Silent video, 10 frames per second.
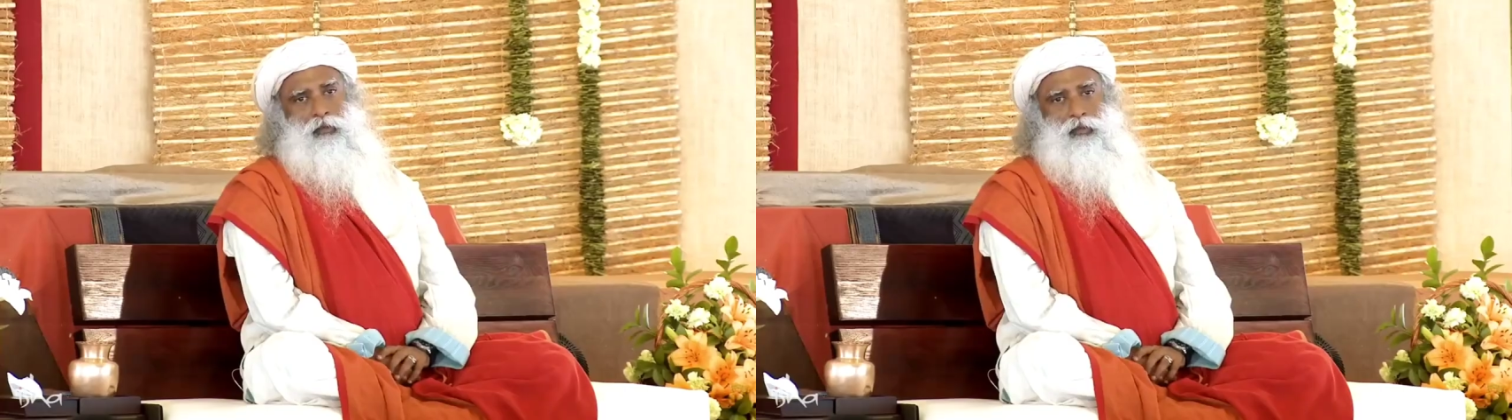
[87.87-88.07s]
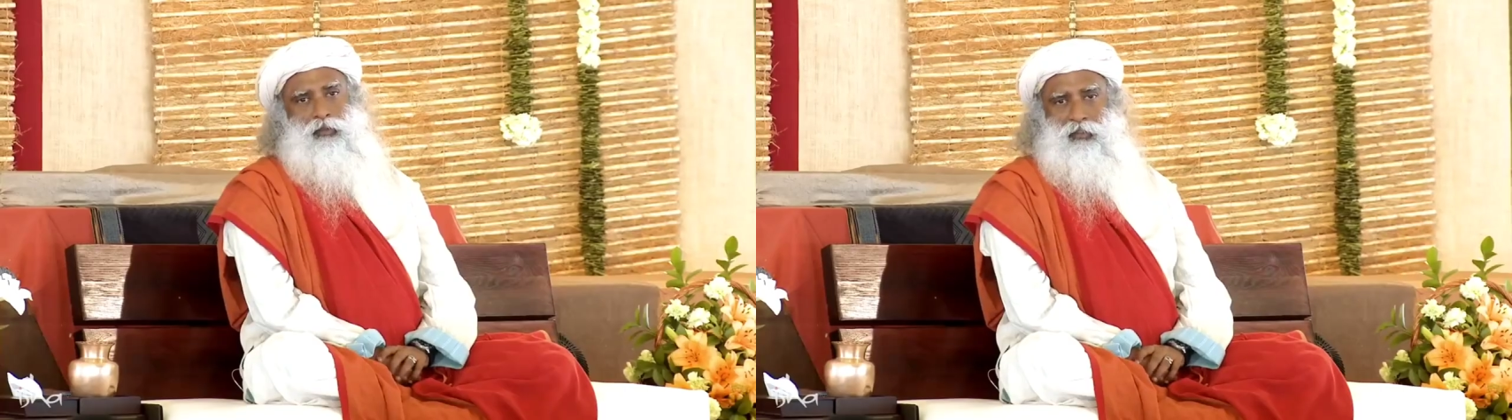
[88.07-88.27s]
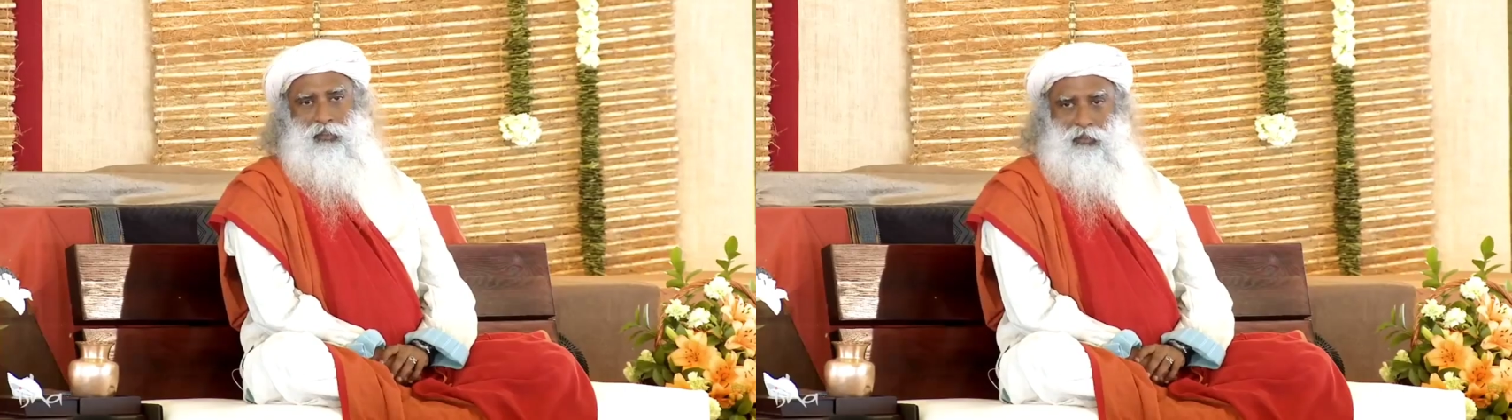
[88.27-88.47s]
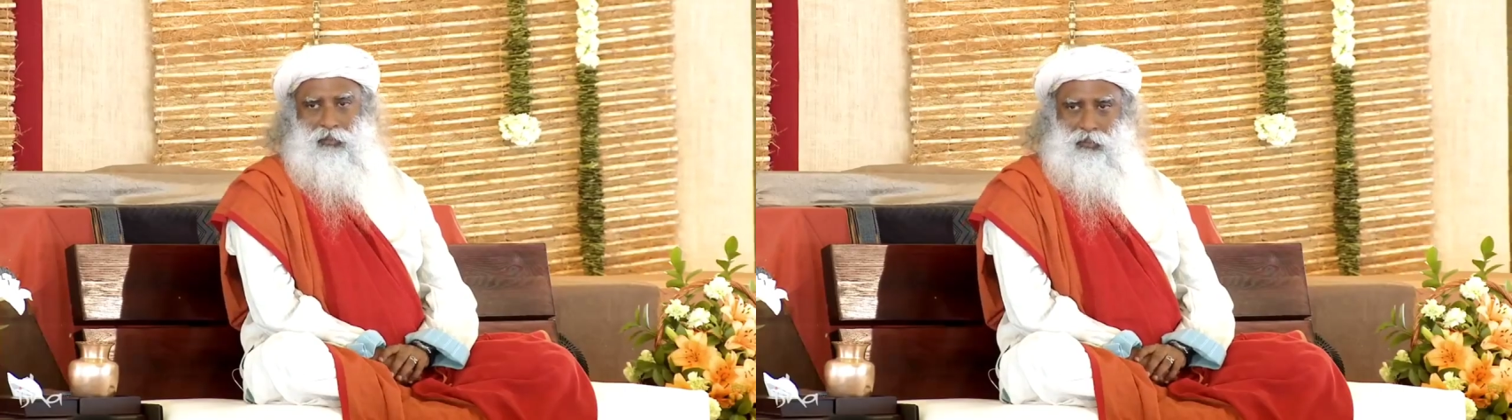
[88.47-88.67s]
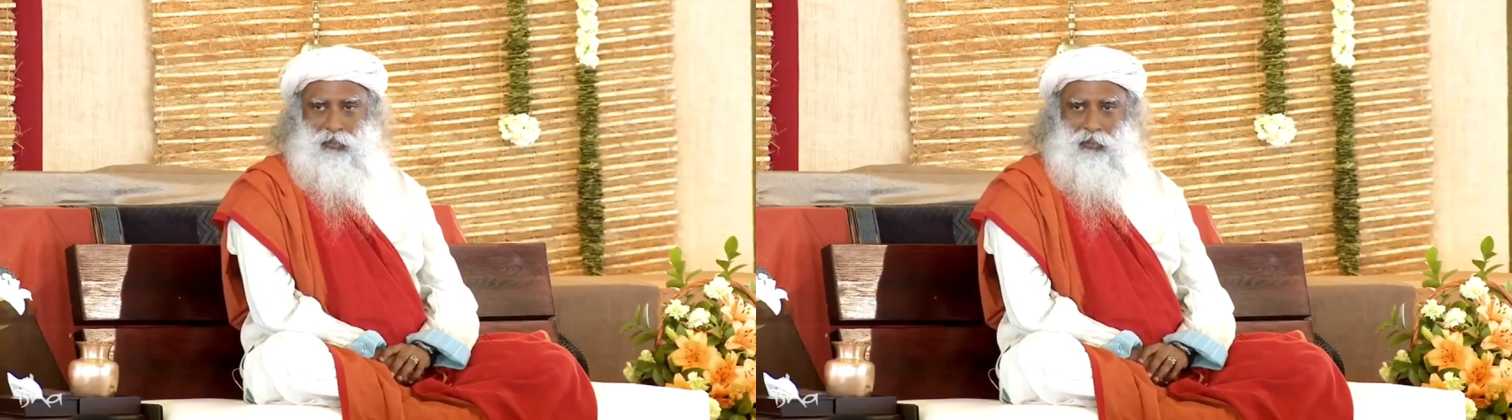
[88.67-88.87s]
So
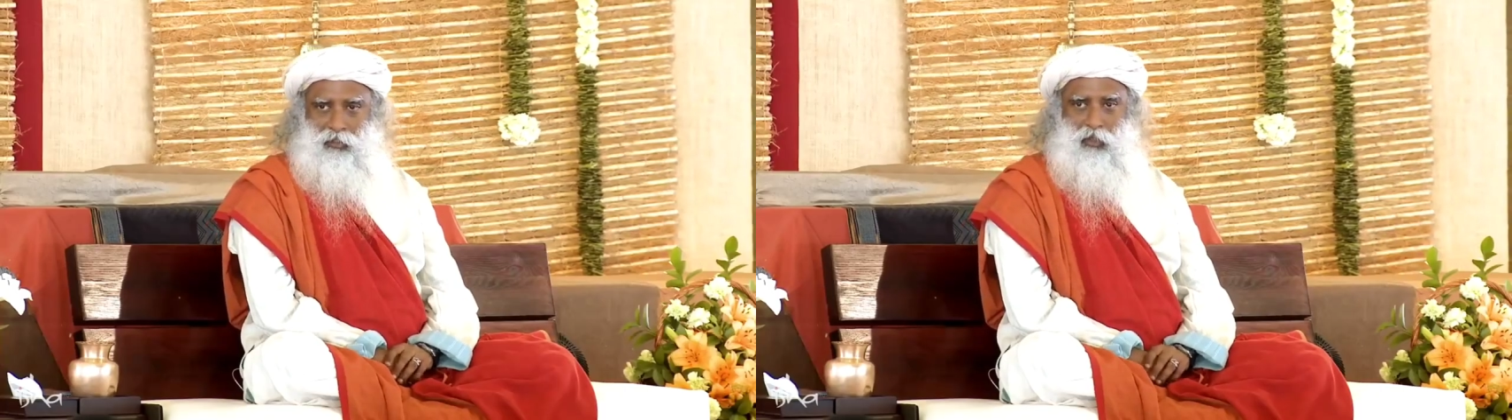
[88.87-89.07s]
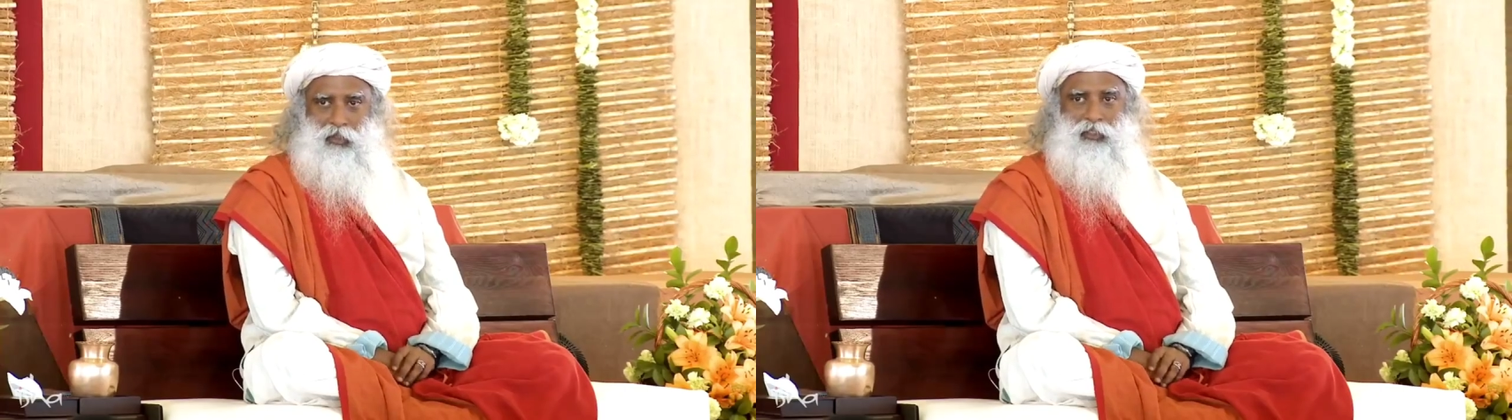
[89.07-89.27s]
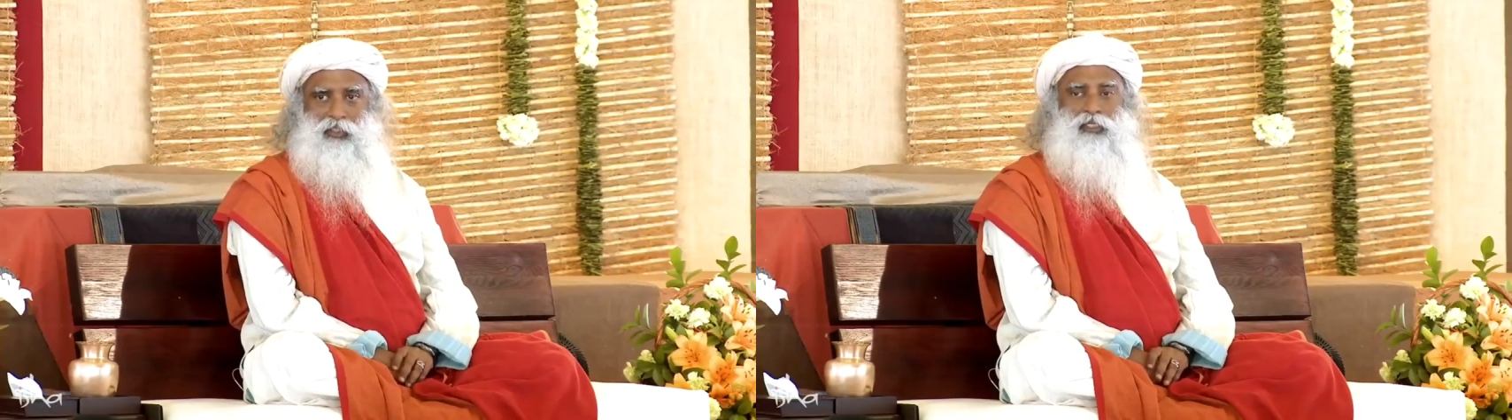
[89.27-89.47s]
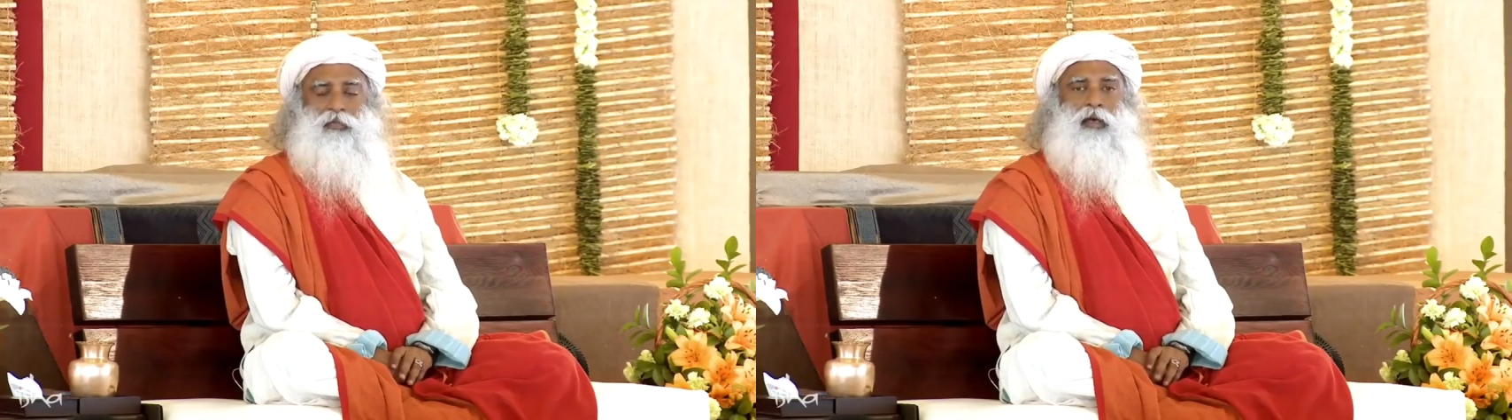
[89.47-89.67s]
this is not just